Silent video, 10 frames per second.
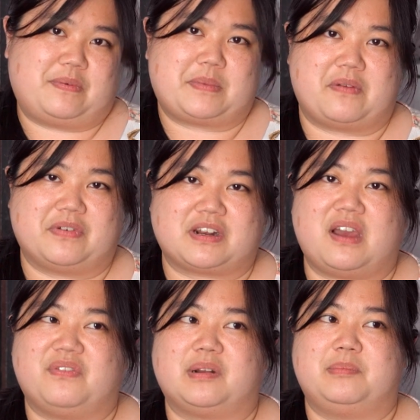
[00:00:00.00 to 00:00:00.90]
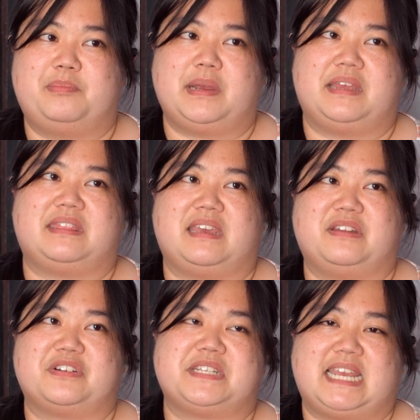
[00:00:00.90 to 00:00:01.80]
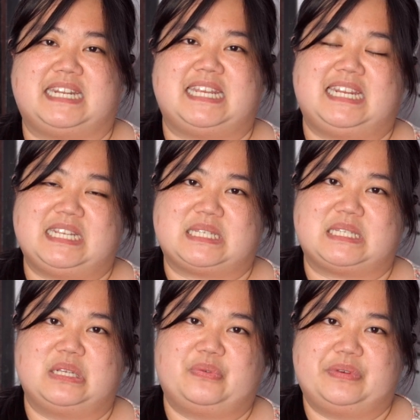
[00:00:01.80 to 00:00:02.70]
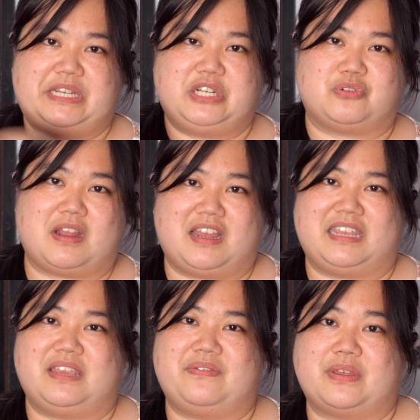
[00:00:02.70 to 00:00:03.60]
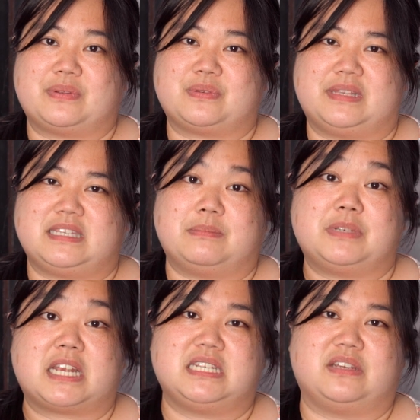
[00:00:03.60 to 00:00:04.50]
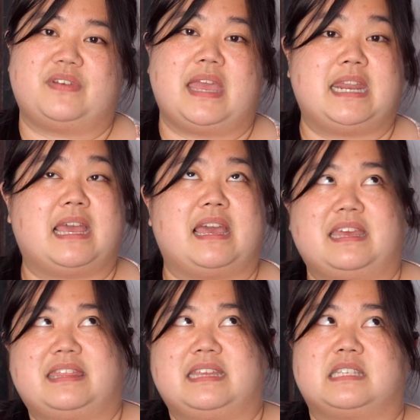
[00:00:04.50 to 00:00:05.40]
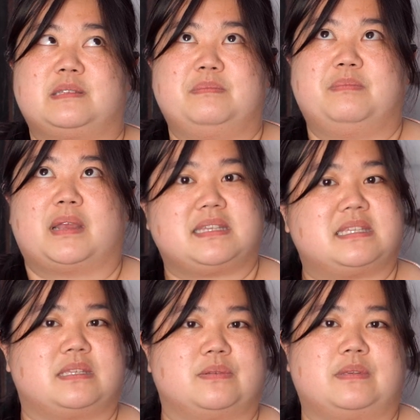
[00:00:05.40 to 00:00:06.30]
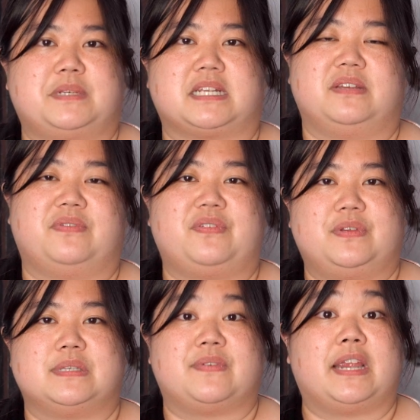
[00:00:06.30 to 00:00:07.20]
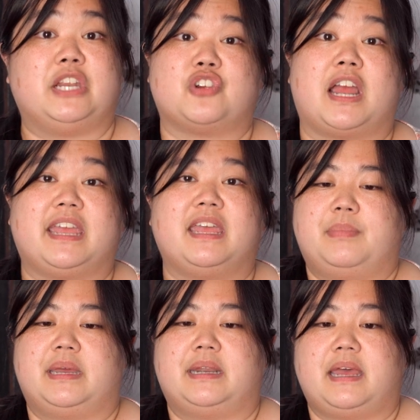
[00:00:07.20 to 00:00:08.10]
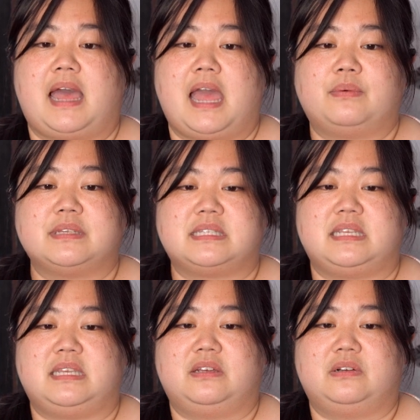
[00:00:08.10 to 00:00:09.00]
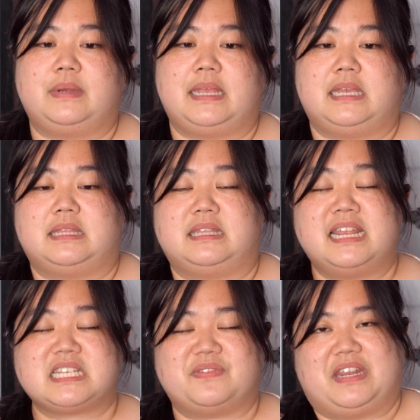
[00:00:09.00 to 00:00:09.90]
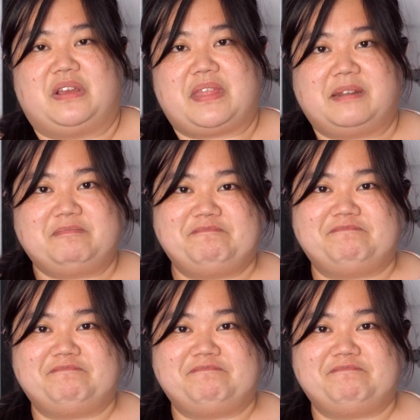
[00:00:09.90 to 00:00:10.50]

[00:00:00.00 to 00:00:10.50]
cover to cover. But they understand it is really dry, even though it's really subjective, and I think it's because it's so subjective, it feels very dry. But I will see you in the next video then.